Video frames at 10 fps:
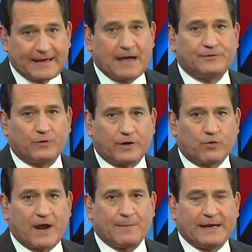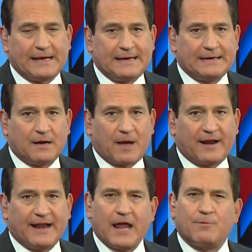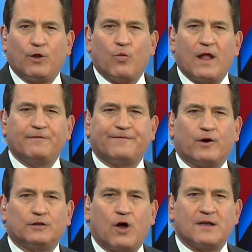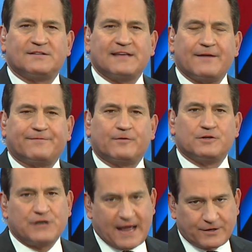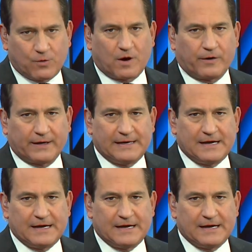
came to an agreement about an animal welfare law set for January.